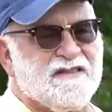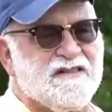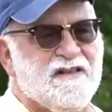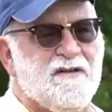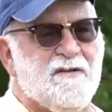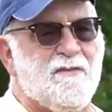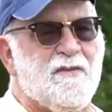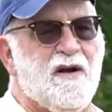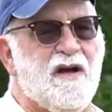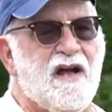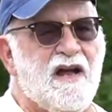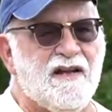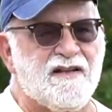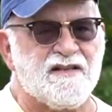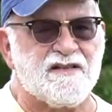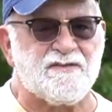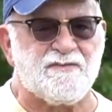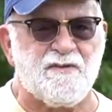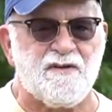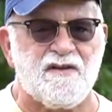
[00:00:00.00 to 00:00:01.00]
this hill
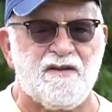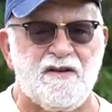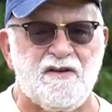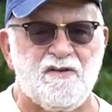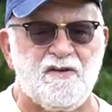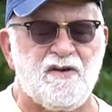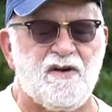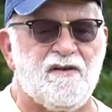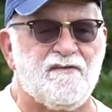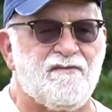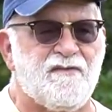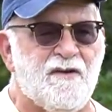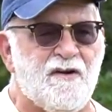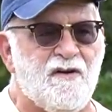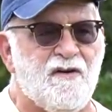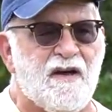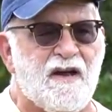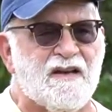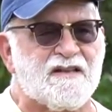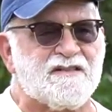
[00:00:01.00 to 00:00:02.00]
behind us where the
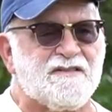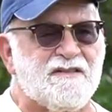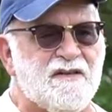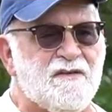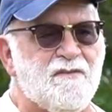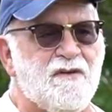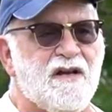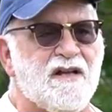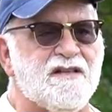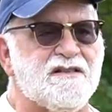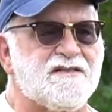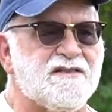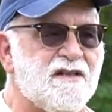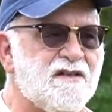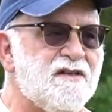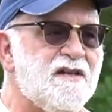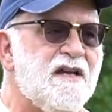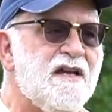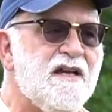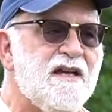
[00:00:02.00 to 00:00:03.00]
UFO actually was.
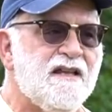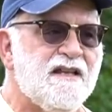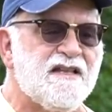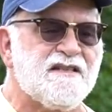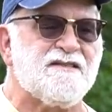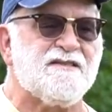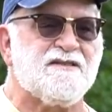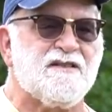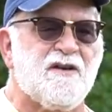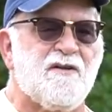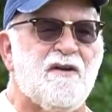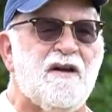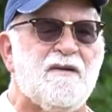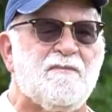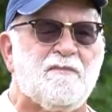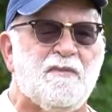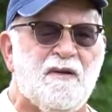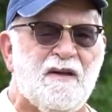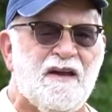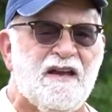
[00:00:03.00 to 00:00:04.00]
So this is a
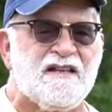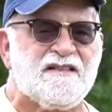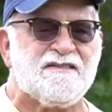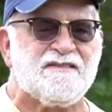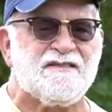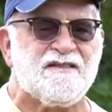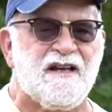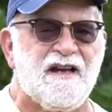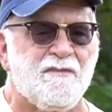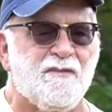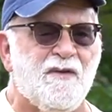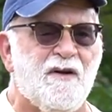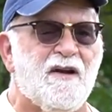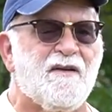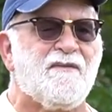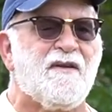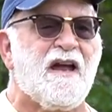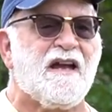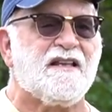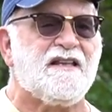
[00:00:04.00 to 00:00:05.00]
great place, a
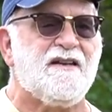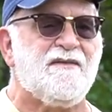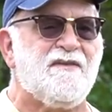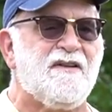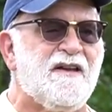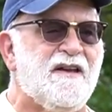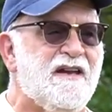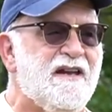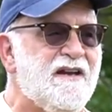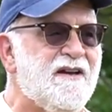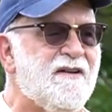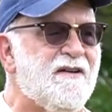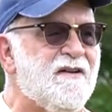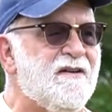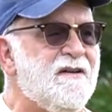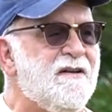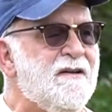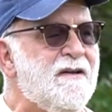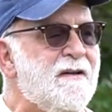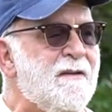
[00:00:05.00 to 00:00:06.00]
lot of activity
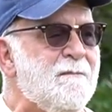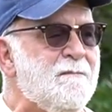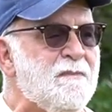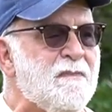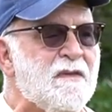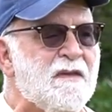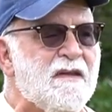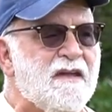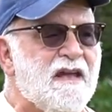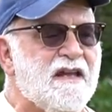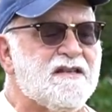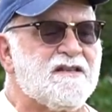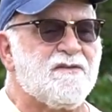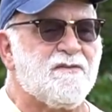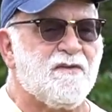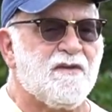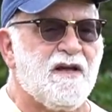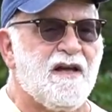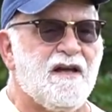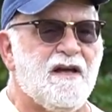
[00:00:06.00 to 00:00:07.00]
here. It's
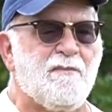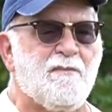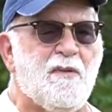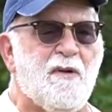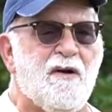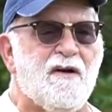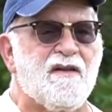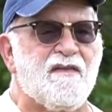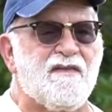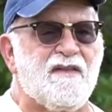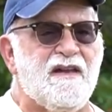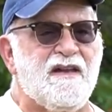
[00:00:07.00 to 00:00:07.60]
part of